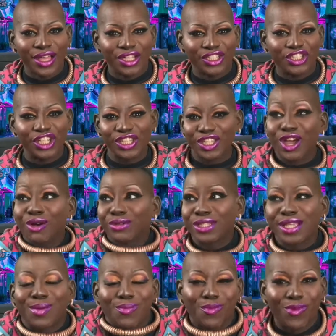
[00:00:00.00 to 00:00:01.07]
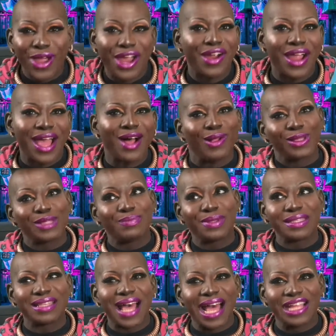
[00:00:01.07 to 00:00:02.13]
just go somewhere else
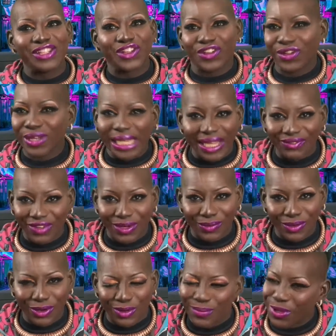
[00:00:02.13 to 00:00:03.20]
besides your living room.